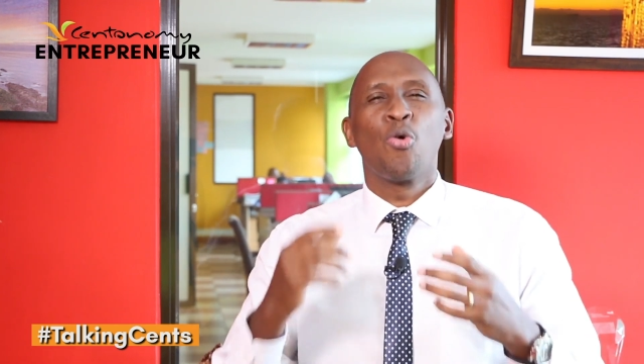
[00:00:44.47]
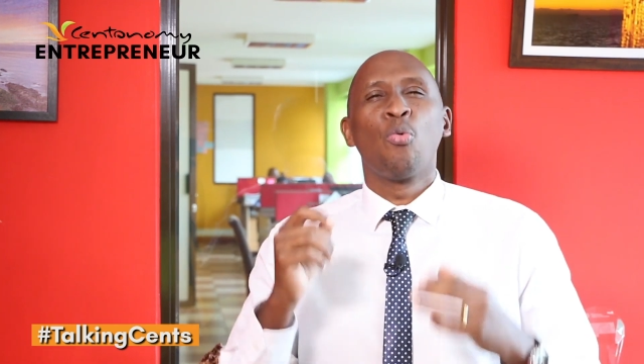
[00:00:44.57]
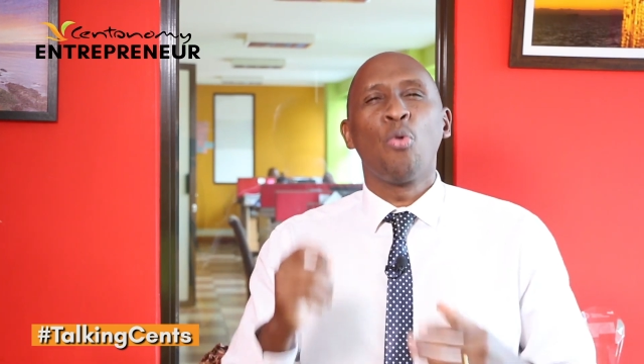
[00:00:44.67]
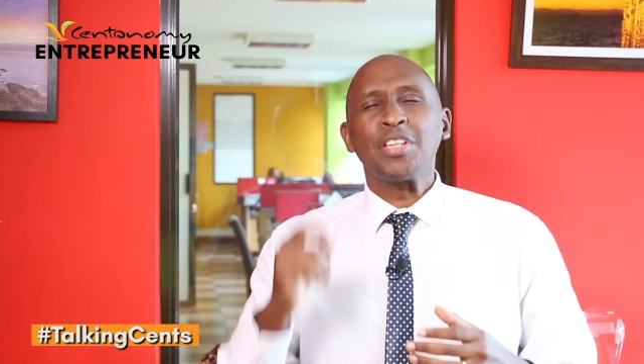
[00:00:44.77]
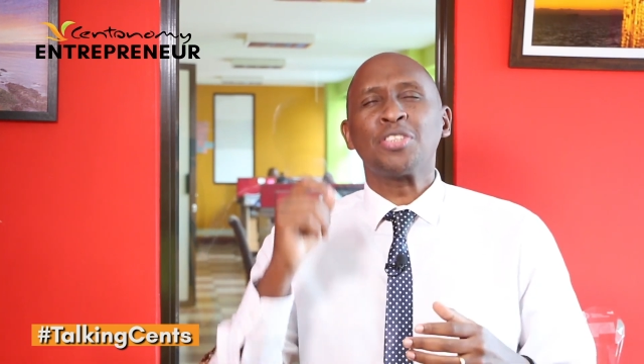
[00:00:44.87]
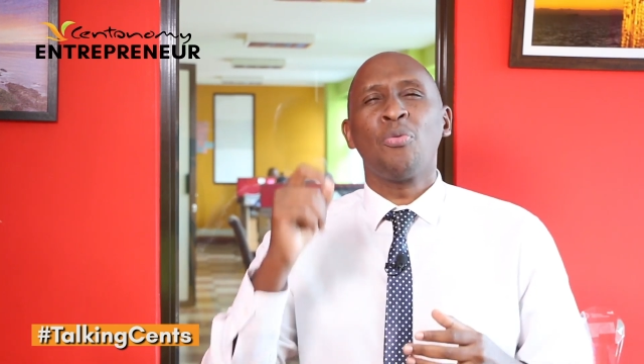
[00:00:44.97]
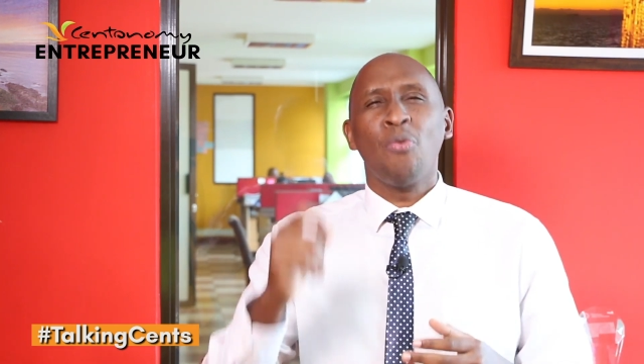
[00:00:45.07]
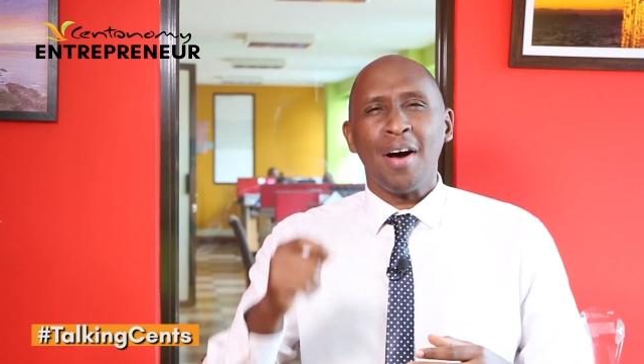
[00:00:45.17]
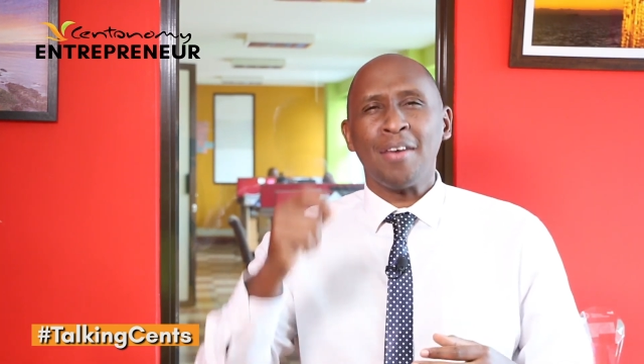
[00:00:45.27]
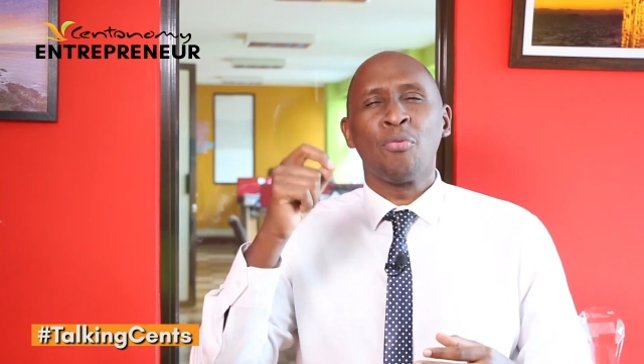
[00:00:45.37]
Which
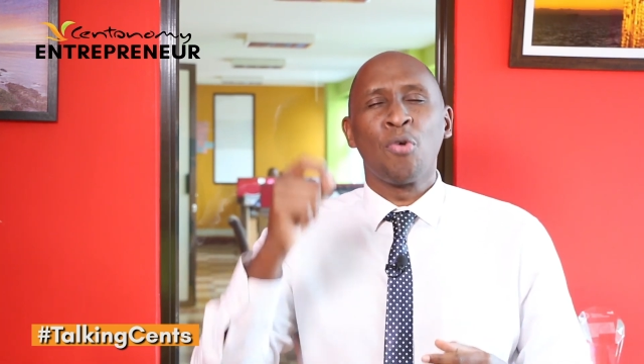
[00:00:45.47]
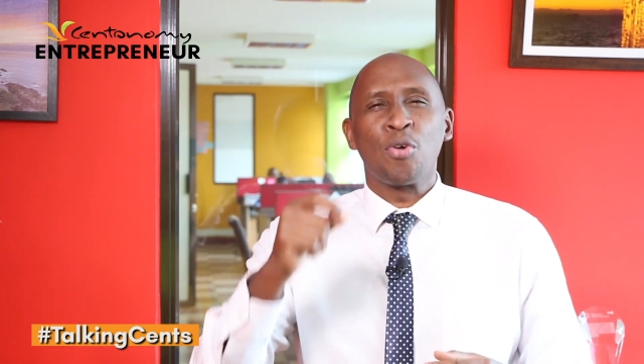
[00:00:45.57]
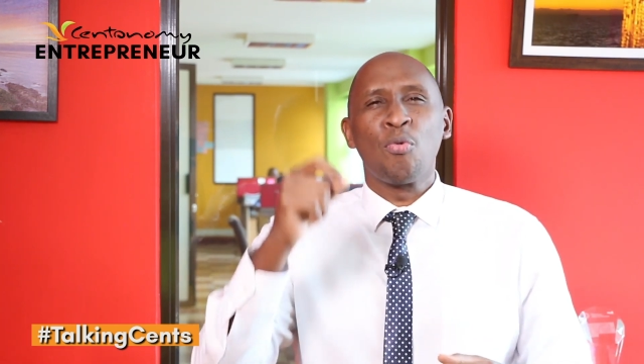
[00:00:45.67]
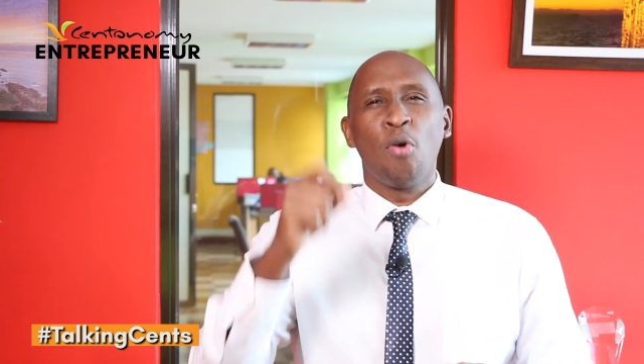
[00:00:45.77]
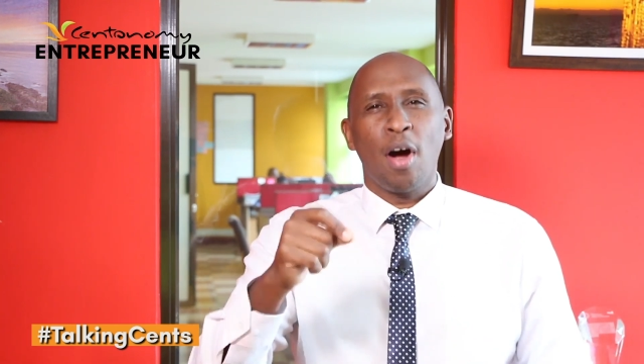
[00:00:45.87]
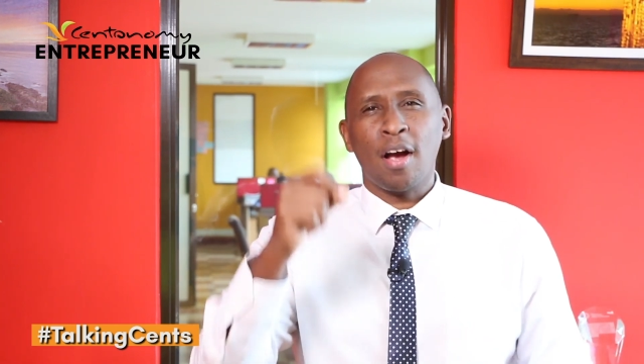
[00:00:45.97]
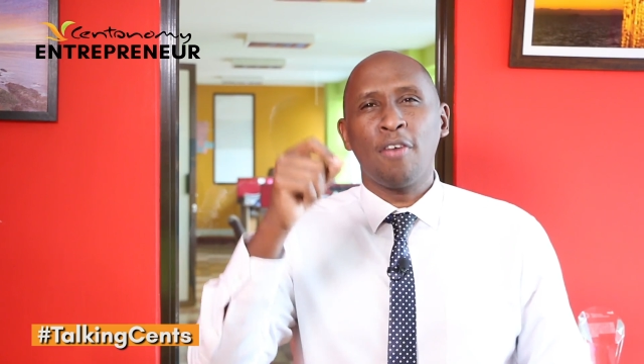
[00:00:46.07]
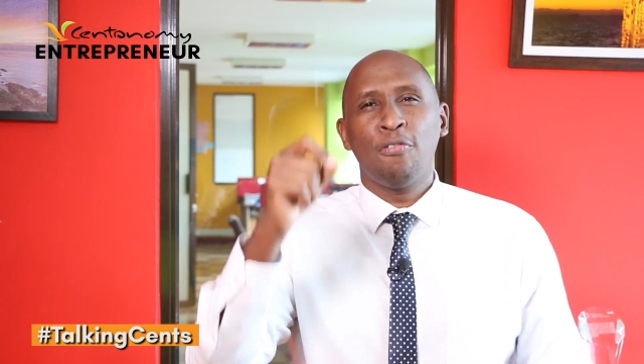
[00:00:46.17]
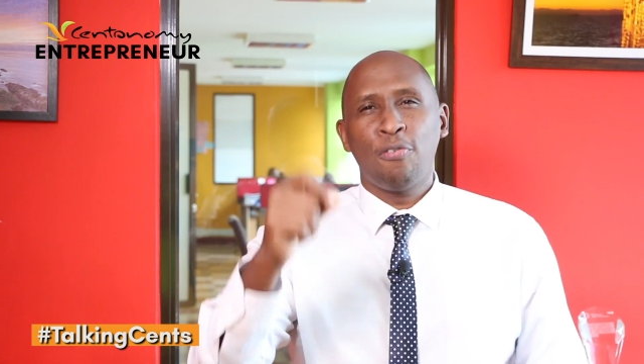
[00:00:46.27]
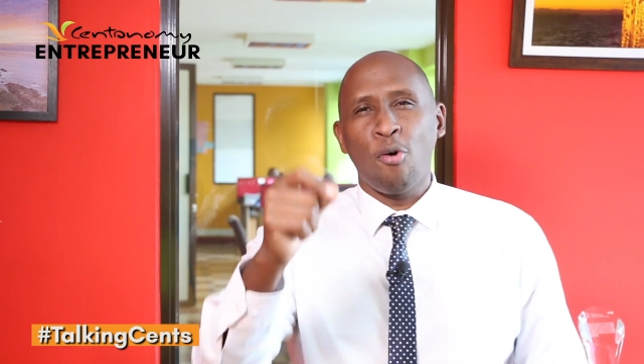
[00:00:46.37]
one would
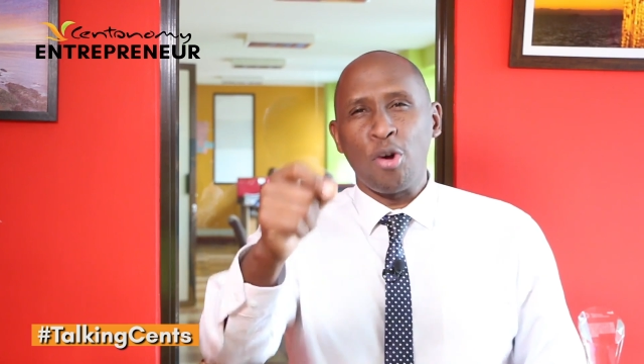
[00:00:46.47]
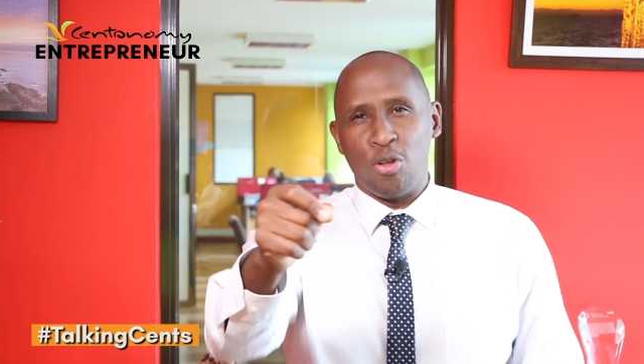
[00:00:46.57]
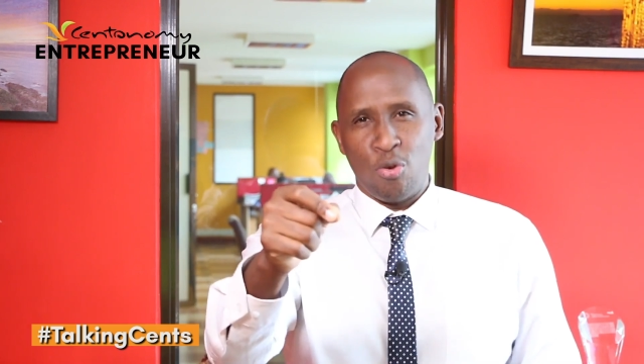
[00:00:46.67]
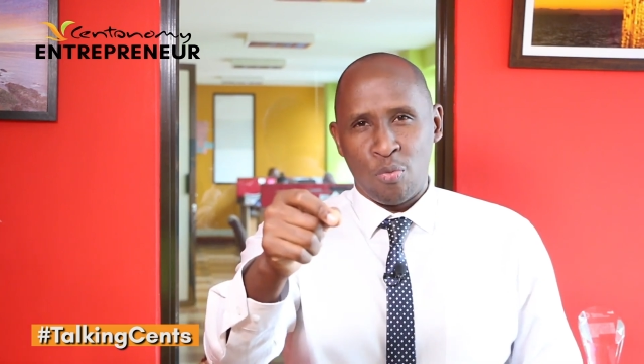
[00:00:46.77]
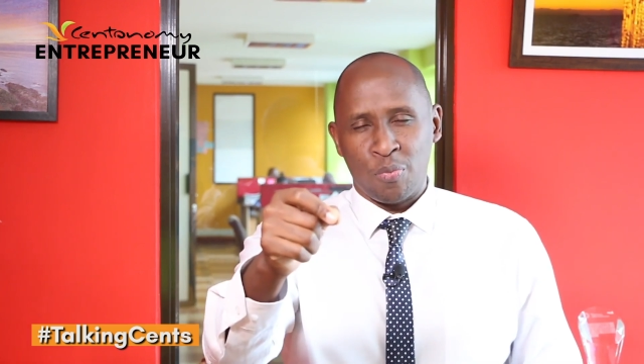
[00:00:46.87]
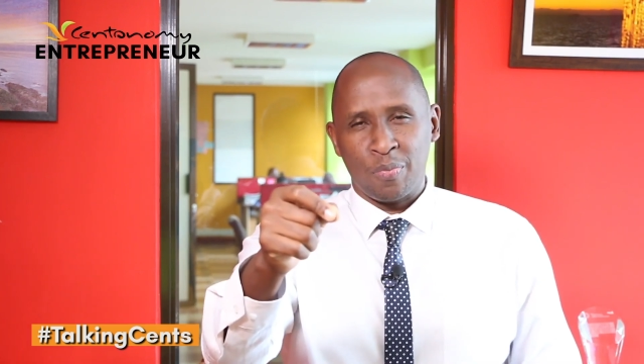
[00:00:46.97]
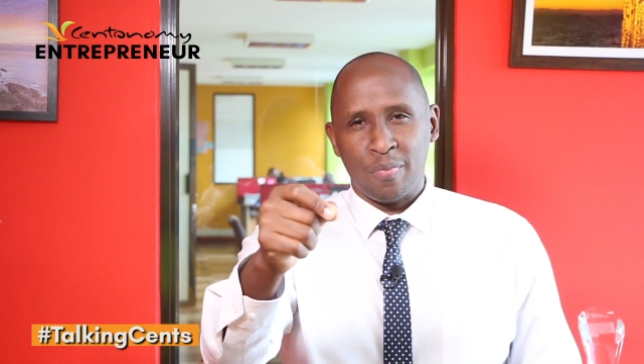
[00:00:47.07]
work for you?